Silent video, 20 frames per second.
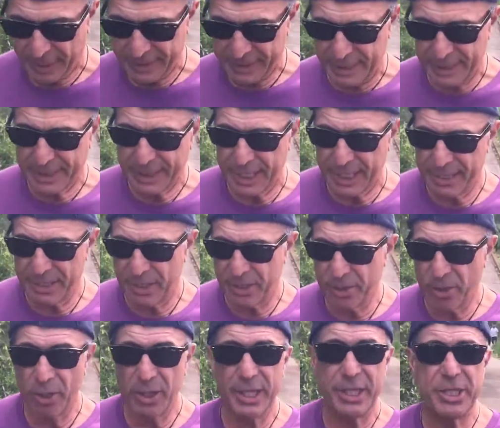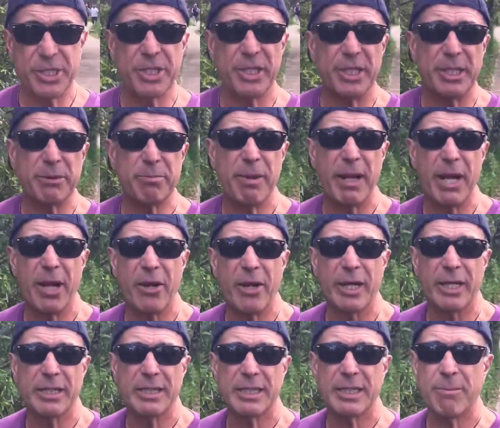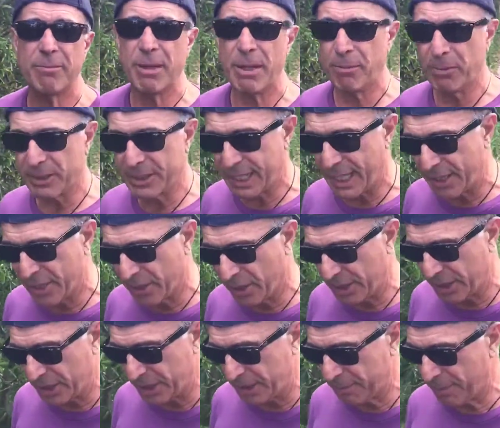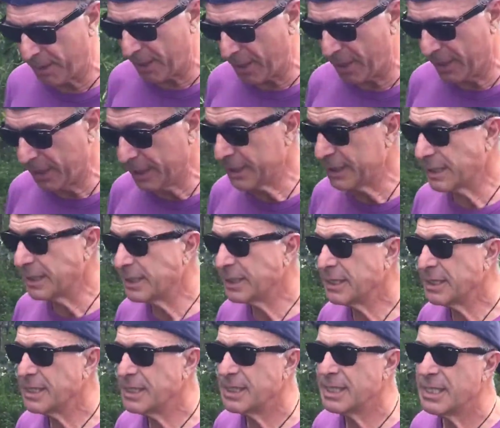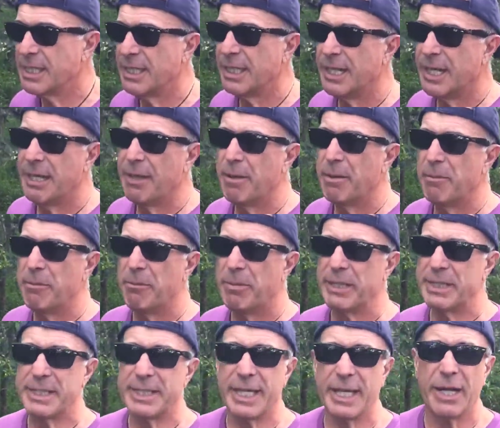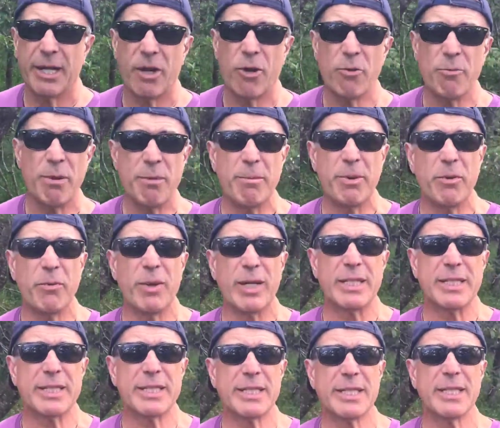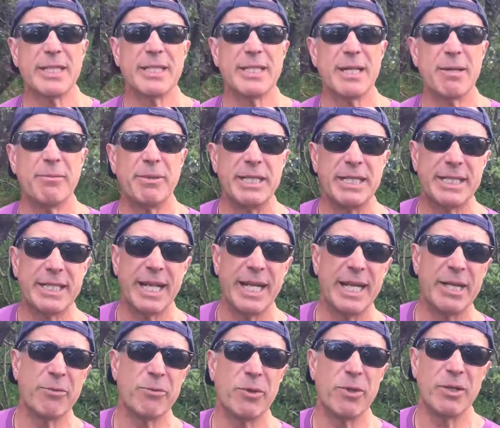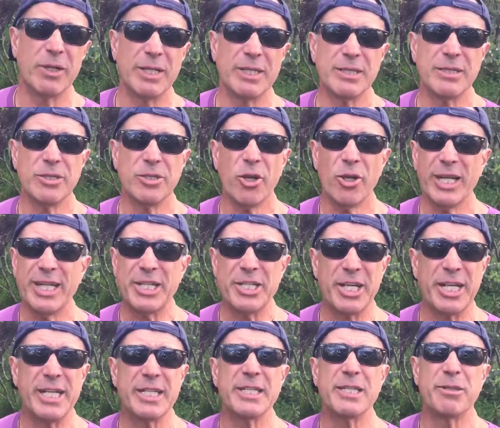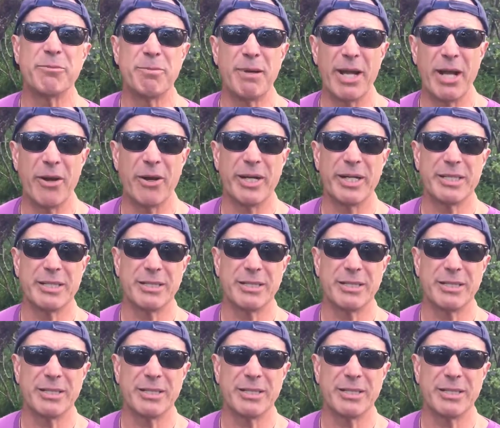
I say, that knowledge is power. Some people say knowledge is power. But I remember once somebody saying, well, knowledge isn't power.